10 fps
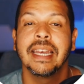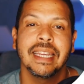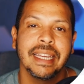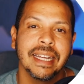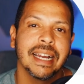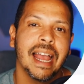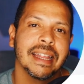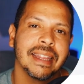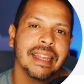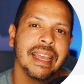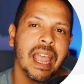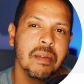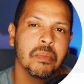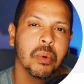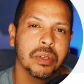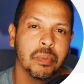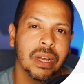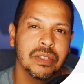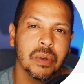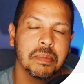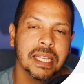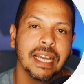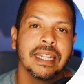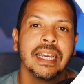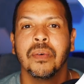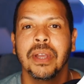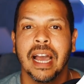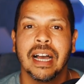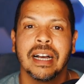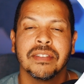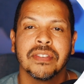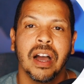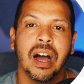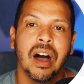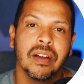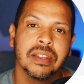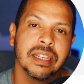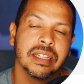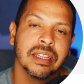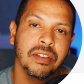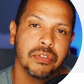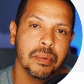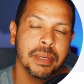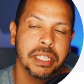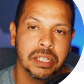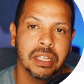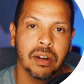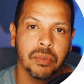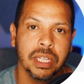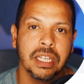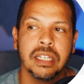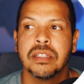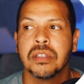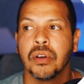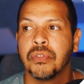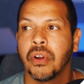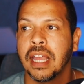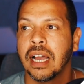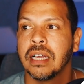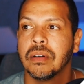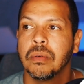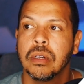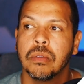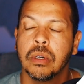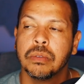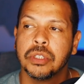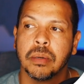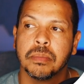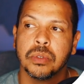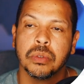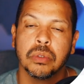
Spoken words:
here at the AMP WordPress website, we have all the information that we need. So for that, we will jump to